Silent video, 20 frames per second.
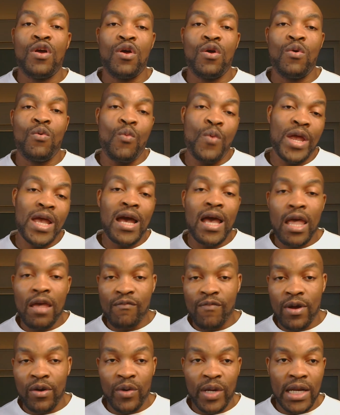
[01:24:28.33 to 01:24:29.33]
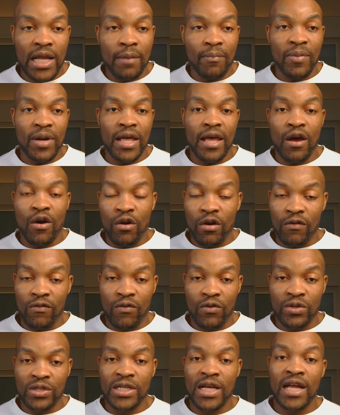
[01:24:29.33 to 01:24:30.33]
we can evaluate that player, all of
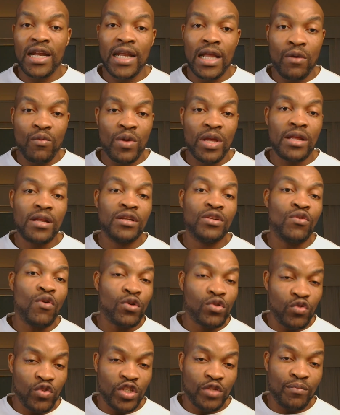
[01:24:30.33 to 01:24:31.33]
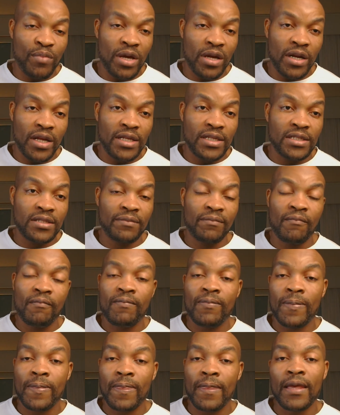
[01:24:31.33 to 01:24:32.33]
us, and then we talk to his parents
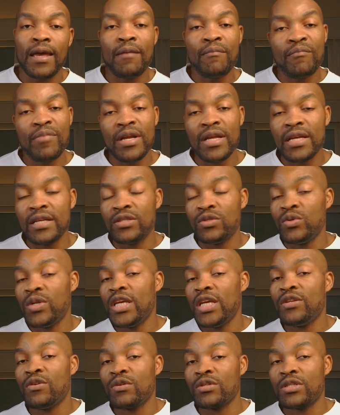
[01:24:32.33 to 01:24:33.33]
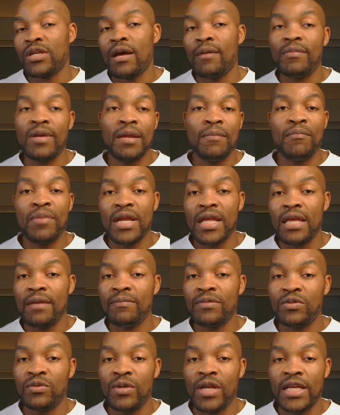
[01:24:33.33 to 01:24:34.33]
and bring it to the industry and then bring him
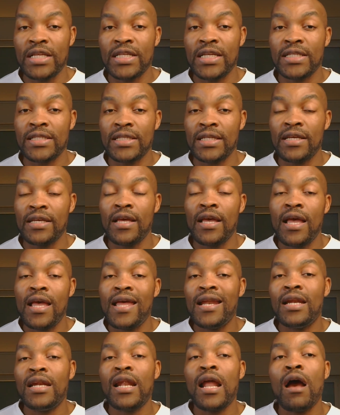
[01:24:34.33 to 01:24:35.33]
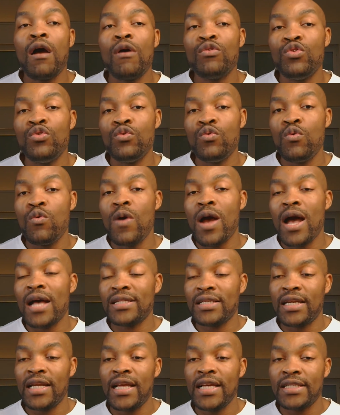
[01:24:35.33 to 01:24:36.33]
to the agency. Now, you as
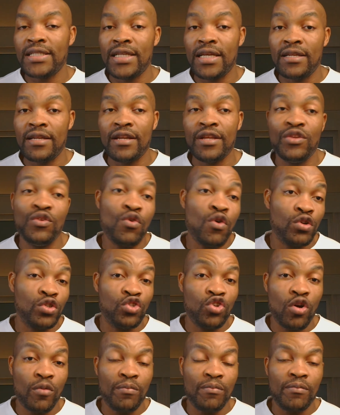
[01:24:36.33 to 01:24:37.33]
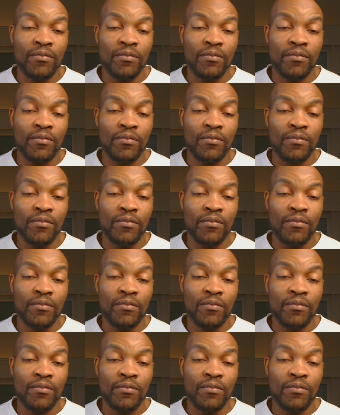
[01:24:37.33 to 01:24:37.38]
an agent, your job,